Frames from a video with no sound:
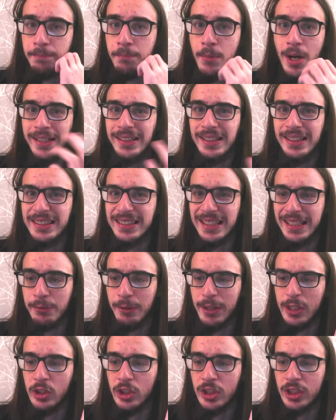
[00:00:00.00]
mindless
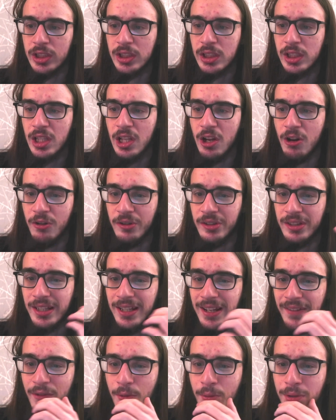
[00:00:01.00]
written slog that
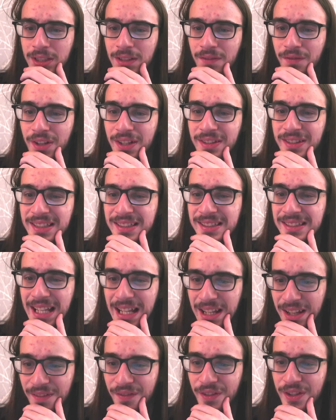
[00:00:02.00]
if it wasn't for
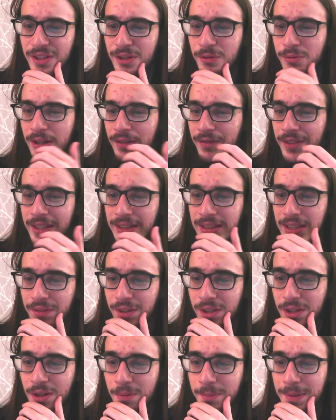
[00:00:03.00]
Self and 12 Things I
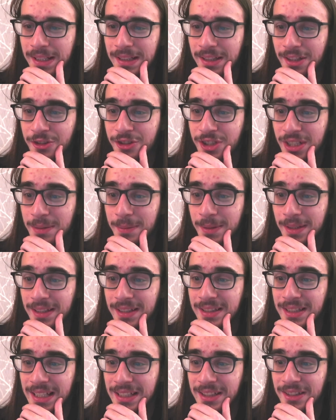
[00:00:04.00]
Forgot being legitimately
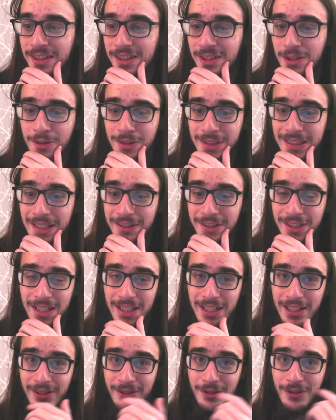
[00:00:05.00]
decent songs outside
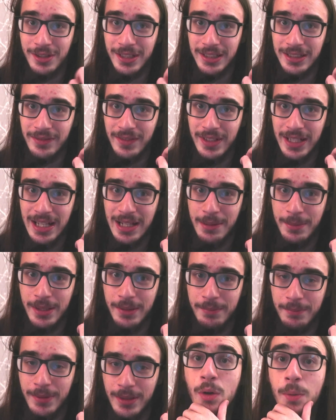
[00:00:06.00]
of the context of the
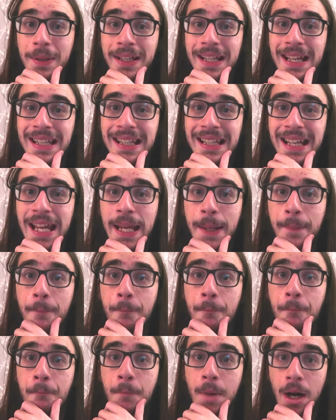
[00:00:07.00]
album, it would be getting a
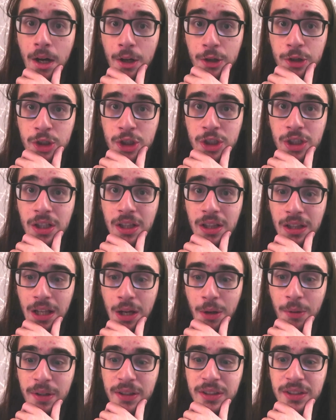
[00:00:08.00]
much
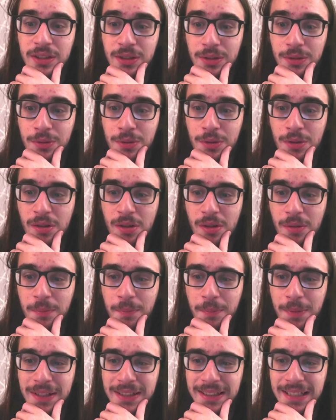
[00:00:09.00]
lower score.
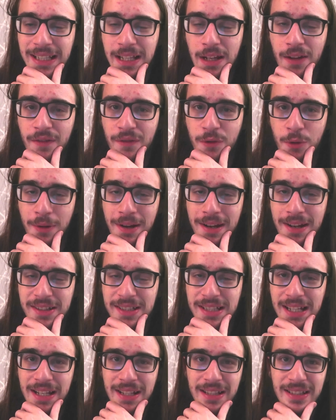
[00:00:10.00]
But it's getting a 4 out of
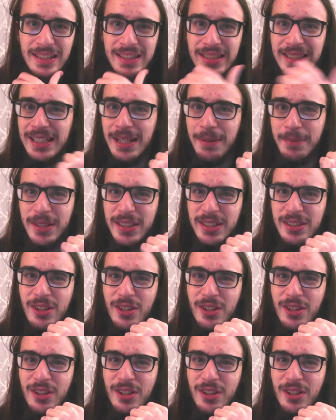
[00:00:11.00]
10. Skip this